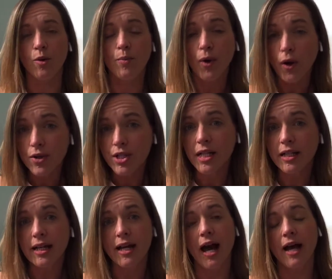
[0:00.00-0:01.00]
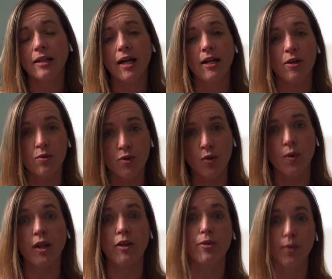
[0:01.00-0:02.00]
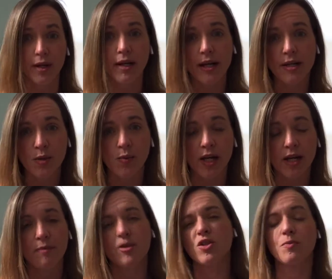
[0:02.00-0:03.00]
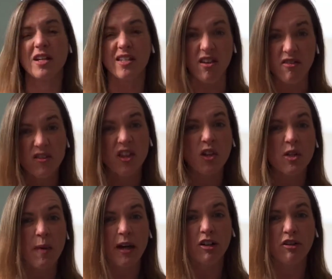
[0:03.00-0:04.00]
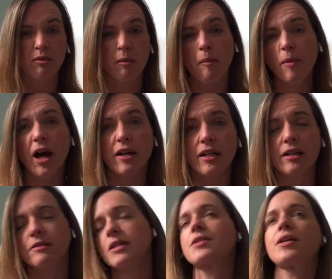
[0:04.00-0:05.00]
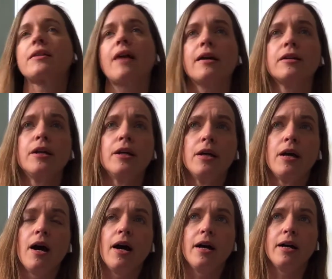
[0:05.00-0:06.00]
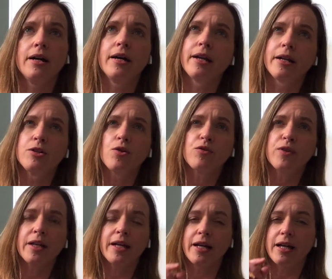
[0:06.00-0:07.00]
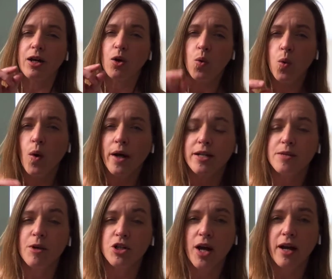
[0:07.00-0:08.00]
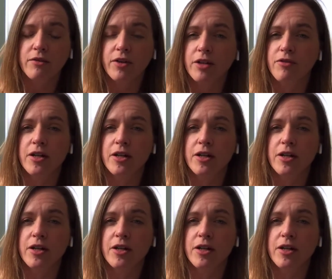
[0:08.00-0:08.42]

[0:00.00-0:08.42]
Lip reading: Personally, I like doing 3 days a week just because that feels better for my body and things like that. And I don't feel like I get quite as much out of it